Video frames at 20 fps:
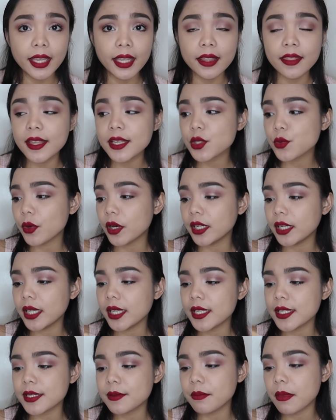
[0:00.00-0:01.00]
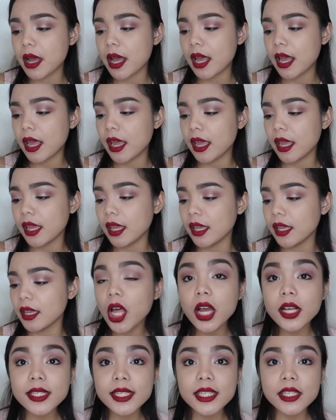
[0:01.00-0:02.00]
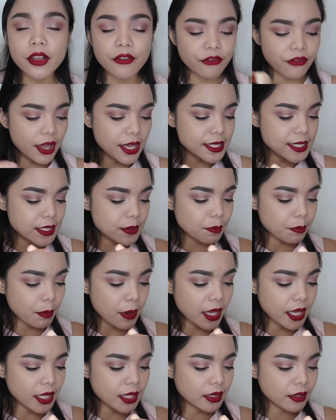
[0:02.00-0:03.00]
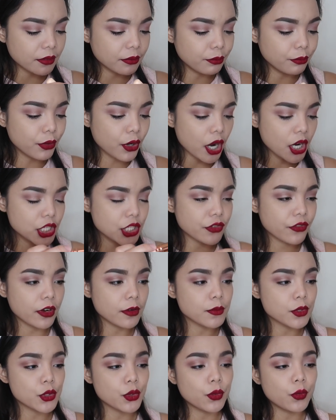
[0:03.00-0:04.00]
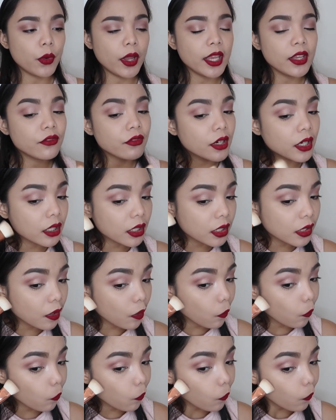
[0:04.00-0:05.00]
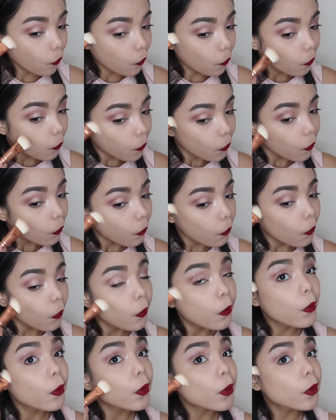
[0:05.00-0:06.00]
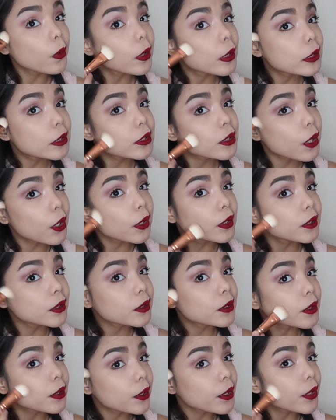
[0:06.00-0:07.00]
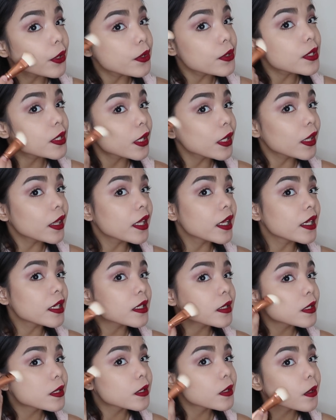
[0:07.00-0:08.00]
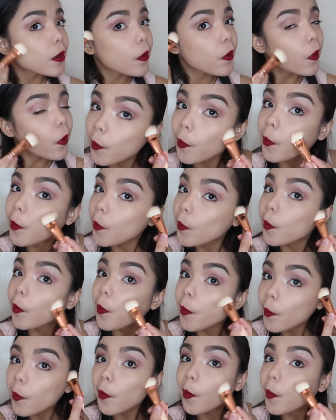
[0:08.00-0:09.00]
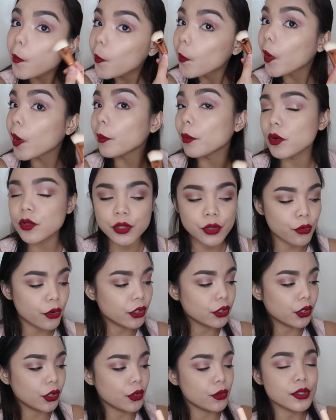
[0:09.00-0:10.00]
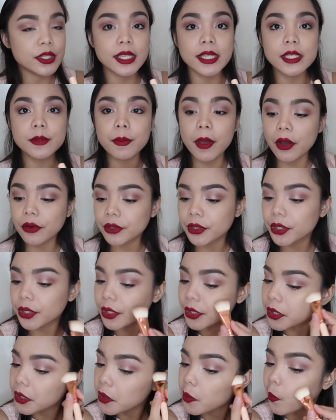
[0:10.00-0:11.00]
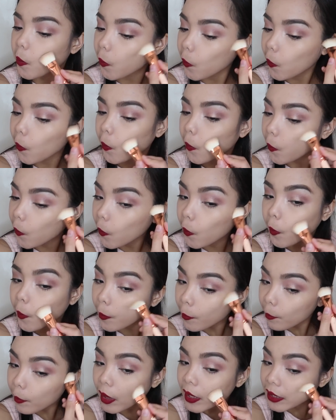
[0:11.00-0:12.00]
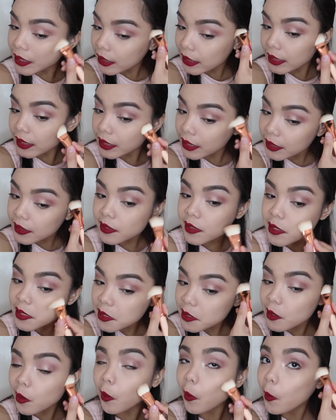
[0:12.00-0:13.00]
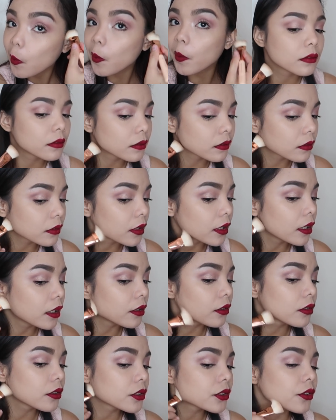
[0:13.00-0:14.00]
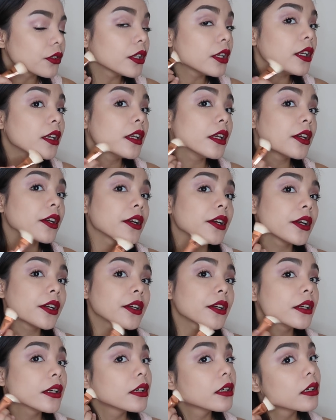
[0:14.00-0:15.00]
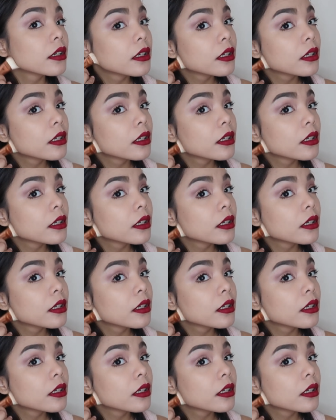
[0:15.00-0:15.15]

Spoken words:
And this one is my Luxe Face Paint brush from Zoeva. Let's contour using this. I'm also going to use this powder. Panglinis. And also here.